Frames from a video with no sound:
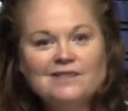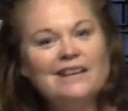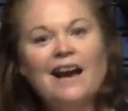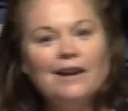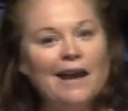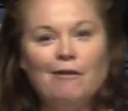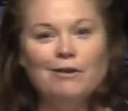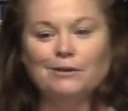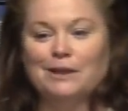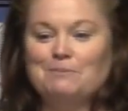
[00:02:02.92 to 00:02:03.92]
because I can't
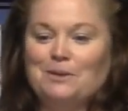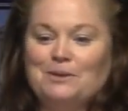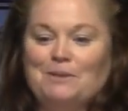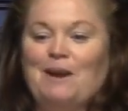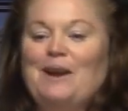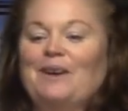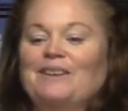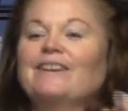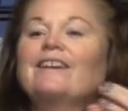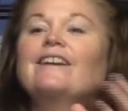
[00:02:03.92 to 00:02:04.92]
carry all these boots on my
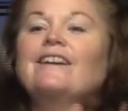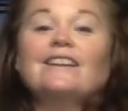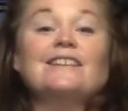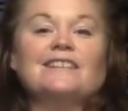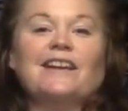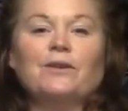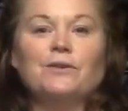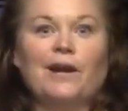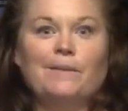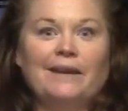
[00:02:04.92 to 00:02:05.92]
own. Let's see how
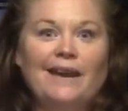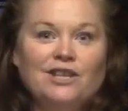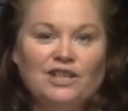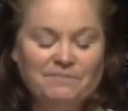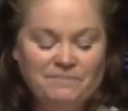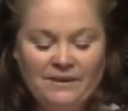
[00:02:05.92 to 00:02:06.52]
good I am at catching.